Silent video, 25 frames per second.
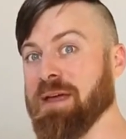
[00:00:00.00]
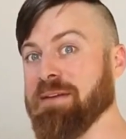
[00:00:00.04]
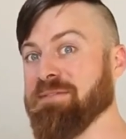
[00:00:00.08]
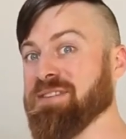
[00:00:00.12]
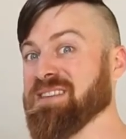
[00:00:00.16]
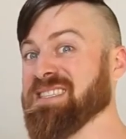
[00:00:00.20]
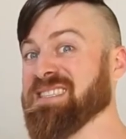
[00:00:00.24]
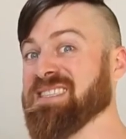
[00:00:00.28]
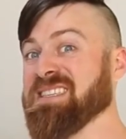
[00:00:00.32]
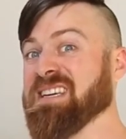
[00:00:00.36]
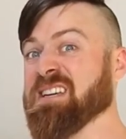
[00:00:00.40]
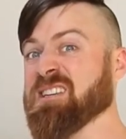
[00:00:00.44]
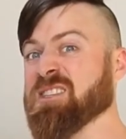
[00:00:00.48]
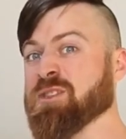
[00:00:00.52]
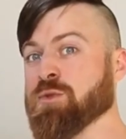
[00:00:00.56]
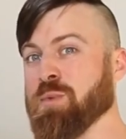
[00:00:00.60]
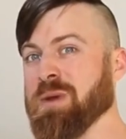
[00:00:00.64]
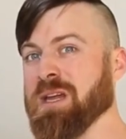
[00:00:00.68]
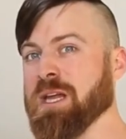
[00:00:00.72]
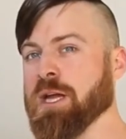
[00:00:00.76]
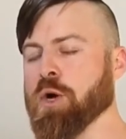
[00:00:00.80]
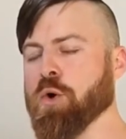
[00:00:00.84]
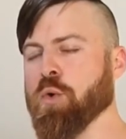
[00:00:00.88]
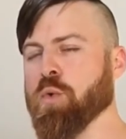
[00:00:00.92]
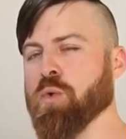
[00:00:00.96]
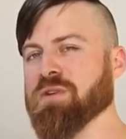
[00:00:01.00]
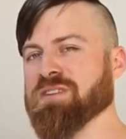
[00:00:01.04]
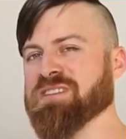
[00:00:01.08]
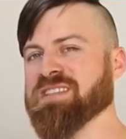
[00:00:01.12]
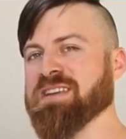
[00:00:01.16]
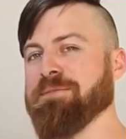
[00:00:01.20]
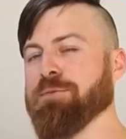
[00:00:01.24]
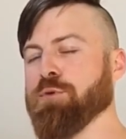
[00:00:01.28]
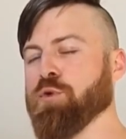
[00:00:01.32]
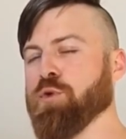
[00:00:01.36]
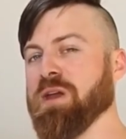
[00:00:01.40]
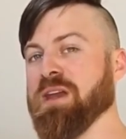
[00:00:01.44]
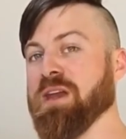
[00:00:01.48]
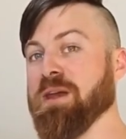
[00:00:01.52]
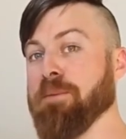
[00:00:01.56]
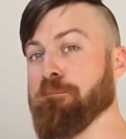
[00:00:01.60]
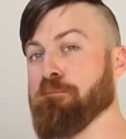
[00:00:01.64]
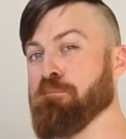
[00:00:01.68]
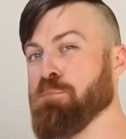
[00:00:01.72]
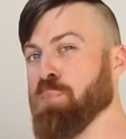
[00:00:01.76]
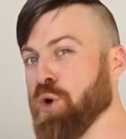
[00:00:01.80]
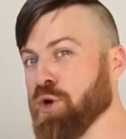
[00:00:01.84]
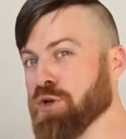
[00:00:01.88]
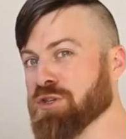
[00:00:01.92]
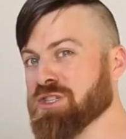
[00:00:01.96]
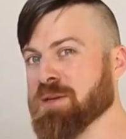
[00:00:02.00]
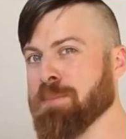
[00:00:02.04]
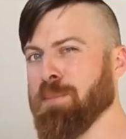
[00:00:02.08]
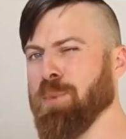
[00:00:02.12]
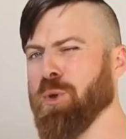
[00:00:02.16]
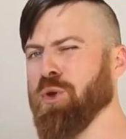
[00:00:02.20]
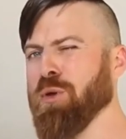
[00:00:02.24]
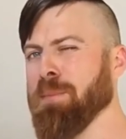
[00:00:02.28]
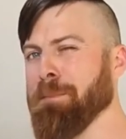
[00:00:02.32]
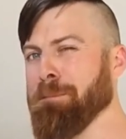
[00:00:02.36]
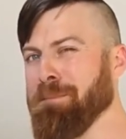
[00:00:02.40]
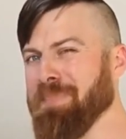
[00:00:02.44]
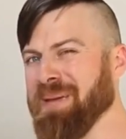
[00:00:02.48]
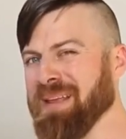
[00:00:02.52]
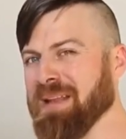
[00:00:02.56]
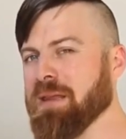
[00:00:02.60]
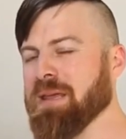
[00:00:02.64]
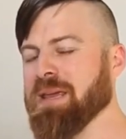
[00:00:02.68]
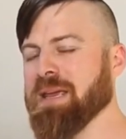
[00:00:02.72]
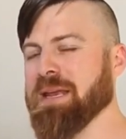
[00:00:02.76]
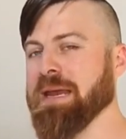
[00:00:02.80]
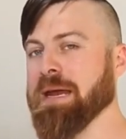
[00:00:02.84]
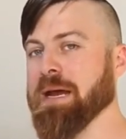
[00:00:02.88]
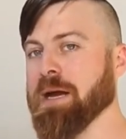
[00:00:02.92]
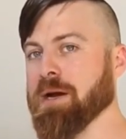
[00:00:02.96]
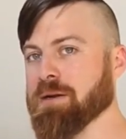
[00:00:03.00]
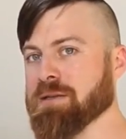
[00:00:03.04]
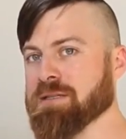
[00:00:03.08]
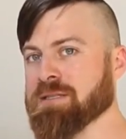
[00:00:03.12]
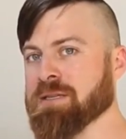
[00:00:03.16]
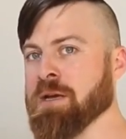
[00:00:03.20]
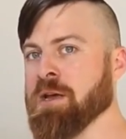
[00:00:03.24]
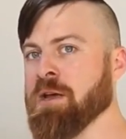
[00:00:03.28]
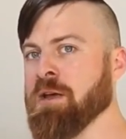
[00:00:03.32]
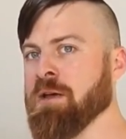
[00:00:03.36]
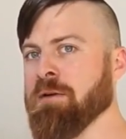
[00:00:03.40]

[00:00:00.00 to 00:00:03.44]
I have a 6-week course I've created multiple millionaires